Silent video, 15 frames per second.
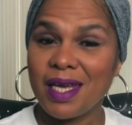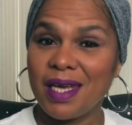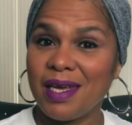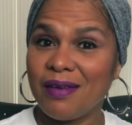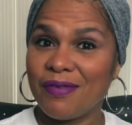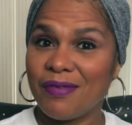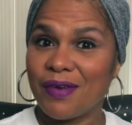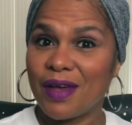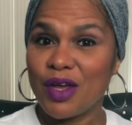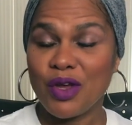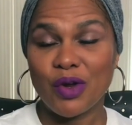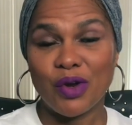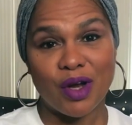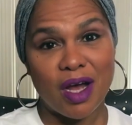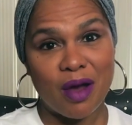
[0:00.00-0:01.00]
If
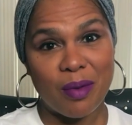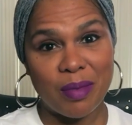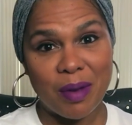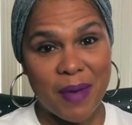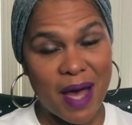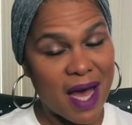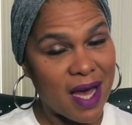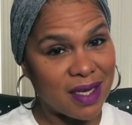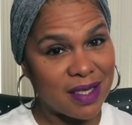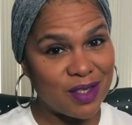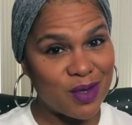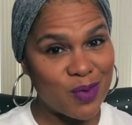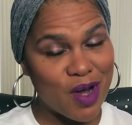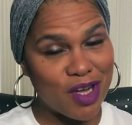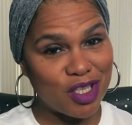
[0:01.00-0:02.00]
you're coming back
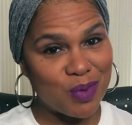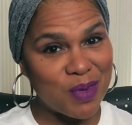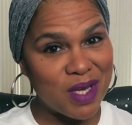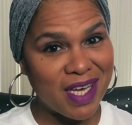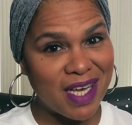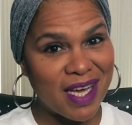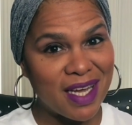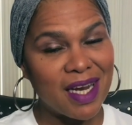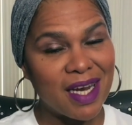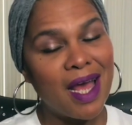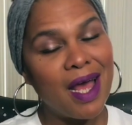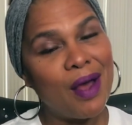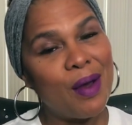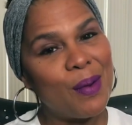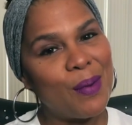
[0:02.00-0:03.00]
to watch me again,
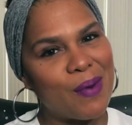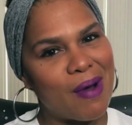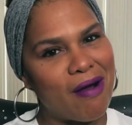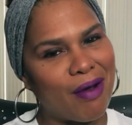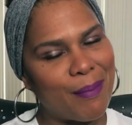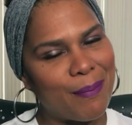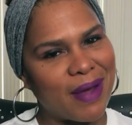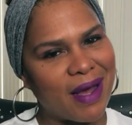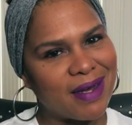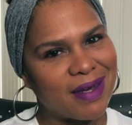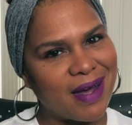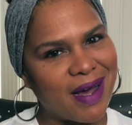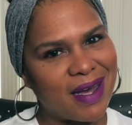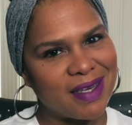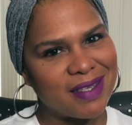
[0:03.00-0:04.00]
welcome back
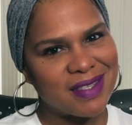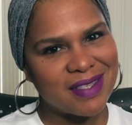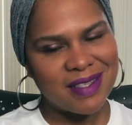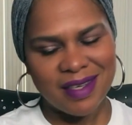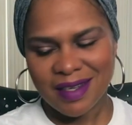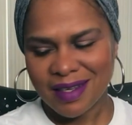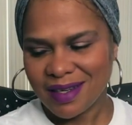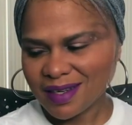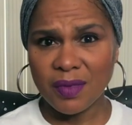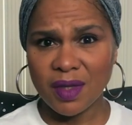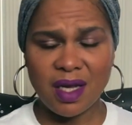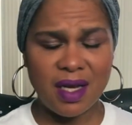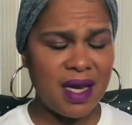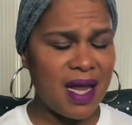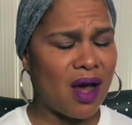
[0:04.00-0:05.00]
guys.
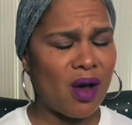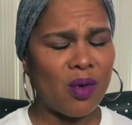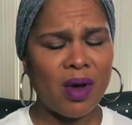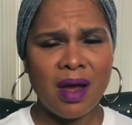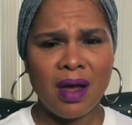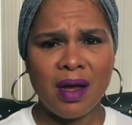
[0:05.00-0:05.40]
Now,